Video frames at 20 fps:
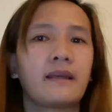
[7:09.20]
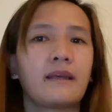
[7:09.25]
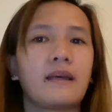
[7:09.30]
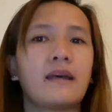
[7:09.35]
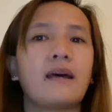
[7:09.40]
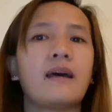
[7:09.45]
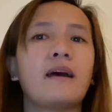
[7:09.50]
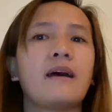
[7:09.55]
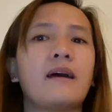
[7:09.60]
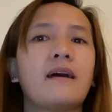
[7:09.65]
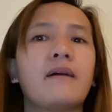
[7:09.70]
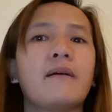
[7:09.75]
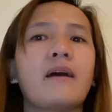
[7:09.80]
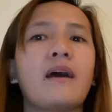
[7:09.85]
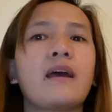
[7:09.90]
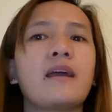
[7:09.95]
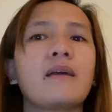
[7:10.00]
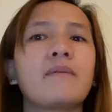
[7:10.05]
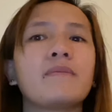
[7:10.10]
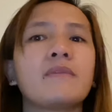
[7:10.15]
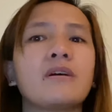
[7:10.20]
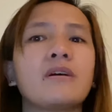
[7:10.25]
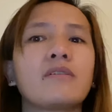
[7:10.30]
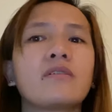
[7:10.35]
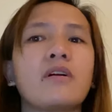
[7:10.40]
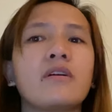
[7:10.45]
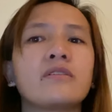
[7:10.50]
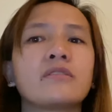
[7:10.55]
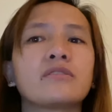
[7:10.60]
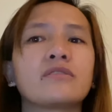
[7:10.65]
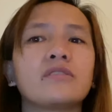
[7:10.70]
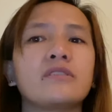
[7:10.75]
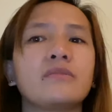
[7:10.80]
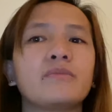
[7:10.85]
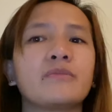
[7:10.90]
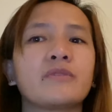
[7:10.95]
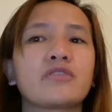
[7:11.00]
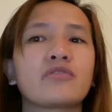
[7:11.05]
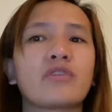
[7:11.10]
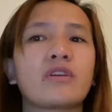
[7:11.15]
I am now going to
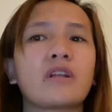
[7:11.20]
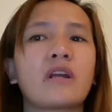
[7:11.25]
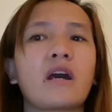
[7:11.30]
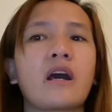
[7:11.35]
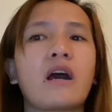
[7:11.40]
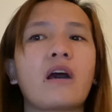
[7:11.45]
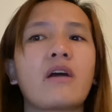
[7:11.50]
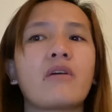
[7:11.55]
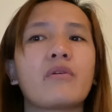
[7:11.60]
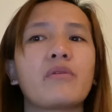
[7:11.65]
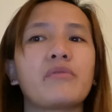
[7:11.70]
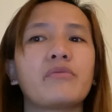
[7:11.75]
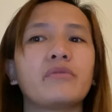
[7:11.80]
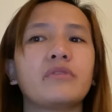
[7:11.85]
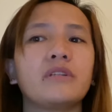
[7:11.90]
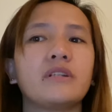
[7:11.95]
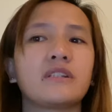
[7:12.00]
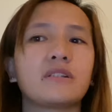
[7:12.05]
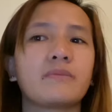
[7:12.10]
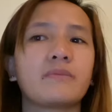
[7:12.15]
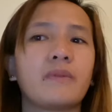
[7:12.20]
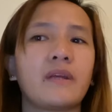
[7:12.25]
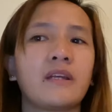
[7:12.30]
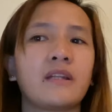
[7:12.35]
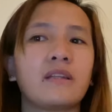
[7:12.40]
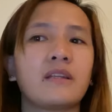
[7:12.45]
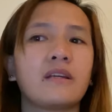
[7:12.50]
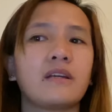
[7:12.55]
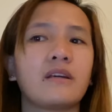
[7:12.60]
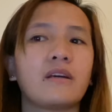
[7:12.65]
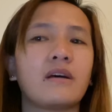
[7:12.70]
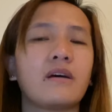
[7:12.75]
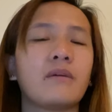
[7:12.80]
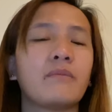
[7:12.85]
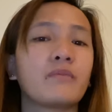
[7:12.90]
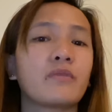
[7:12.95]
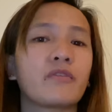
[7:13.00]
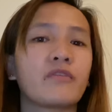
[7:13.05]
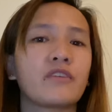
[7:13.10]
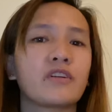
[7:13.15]
demonstrate how I would explain the
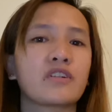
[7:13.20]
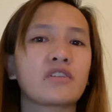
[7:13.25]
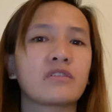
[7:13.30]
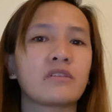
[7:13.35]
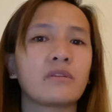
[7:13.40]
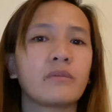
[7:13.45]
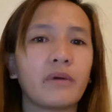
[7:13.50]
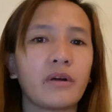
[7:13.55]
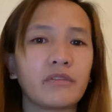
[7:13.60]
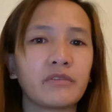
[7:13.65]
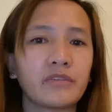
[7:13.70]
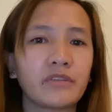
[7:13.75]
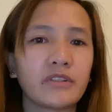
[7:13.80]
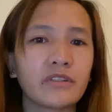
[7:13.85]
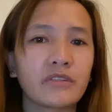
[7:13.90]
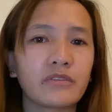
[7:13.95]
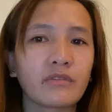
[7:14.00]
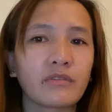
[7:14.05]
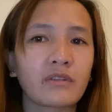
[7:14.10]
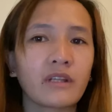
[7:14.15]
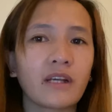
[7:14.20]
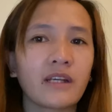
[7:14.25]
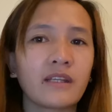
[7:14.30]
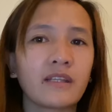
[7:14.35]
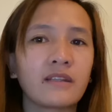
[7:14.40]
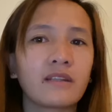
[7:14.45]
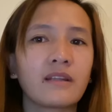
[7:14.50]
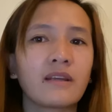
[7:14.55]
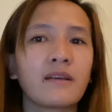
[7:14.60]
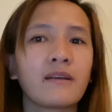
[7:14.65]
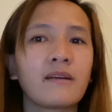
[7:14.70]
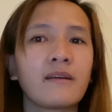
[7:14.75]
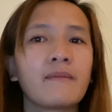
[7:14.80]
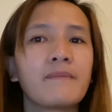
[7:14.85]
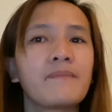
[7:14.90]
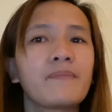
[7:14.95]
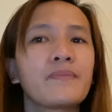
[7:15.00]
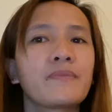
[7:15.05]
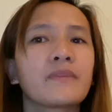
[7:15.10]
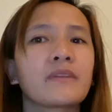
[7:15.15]
professional boundaries to client.
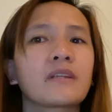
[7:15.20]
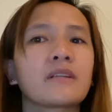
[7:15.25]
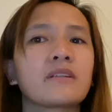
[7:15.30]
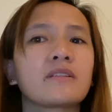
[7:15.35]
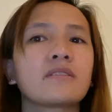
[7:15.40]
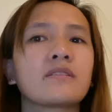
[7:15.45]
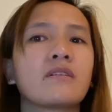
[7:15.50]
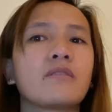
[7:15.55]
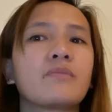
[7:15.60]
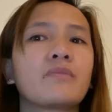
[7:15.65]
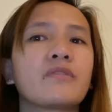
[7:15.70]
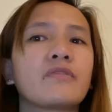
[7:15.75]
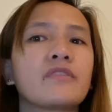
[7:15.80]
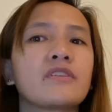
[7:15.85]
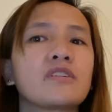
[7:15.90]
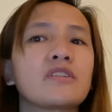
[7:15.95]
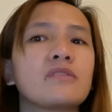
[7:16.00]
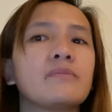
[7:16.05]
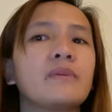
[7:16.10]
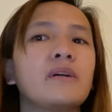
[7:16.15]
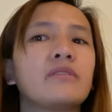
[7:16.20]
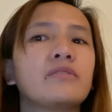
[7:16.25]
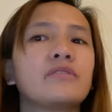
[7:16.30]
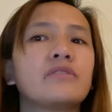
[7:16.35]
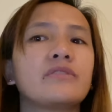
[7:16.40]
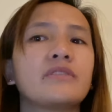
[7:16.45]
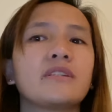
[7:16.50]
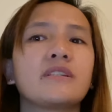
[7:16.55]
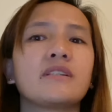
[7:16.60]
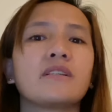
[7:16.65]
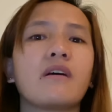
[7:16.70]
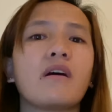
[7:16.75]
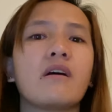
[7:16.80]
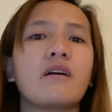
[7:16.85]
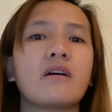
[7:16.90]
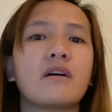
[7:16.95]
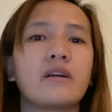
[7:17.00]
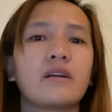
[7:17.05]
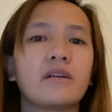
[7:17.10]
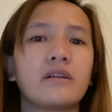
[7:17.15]
So professional boundaries
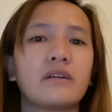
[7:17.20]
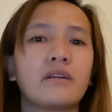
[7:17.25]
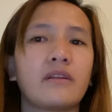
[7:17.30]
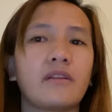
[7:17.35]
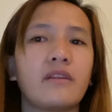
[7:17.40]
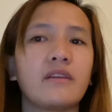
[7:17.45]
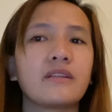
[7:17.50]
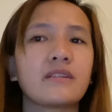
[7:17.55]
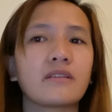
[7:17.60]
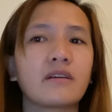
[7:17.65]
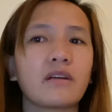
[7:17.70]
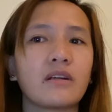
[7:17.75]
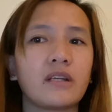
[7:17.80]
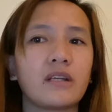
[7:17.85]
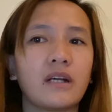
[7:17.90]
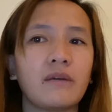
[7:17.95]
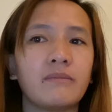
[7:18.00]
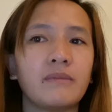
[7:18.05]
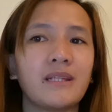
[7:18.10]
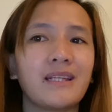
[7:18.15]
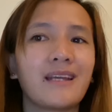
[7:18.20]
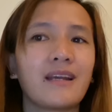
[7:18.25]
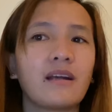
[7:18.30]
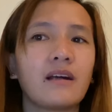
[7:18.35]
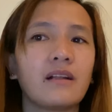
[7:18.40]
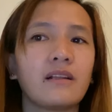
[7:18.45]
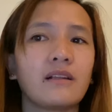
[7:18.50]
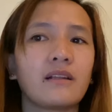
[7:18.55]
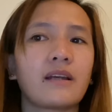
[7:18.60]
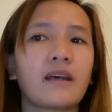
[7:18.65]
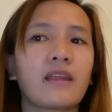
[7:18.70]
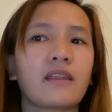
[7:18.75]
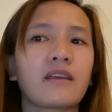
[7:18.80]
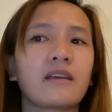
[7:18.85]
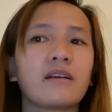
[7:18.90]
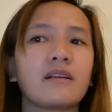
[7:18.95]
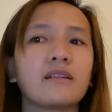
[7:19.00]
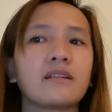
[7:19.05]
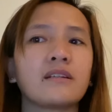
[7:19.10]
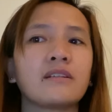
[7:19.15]
are legal,
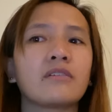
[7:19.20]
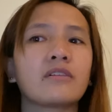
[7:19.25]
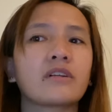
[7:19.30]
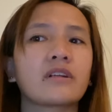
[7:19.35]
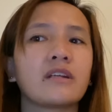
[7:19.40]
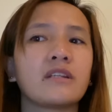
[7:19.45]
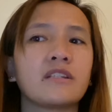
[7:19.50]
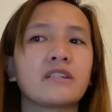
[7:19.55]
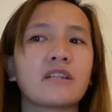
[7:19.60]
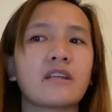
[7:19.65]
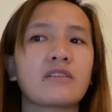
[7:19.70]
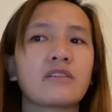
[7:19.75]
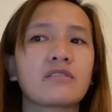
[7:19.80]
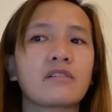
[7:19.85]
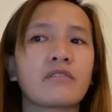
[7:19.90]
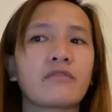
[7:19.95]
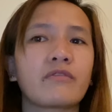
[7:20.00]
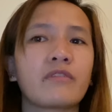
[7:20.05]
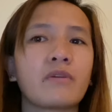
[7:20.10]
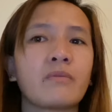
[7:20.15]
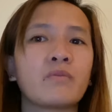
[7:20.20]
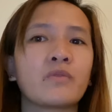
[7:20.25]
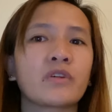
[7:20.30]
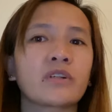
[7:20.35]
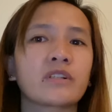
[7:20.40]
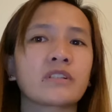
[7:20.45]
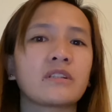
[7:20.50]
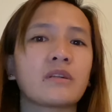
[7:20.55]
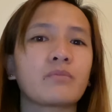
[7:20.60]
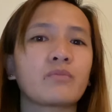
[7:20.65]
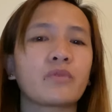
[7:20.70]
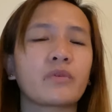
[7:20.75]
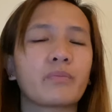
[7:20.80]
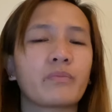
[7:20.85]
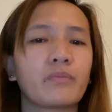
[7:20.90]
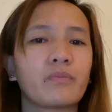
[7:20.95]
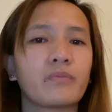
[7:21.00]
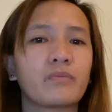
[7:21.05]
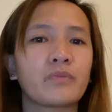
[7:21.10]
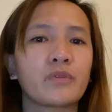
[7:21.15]
ethical, and organizational frameworks that
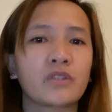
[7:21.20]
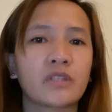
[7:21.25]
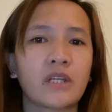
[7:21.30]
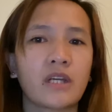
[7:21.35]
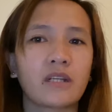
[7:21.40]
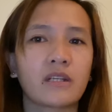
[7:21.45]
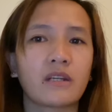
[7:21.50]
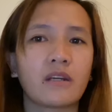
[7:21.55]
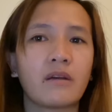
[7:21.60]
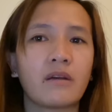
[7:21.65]
protect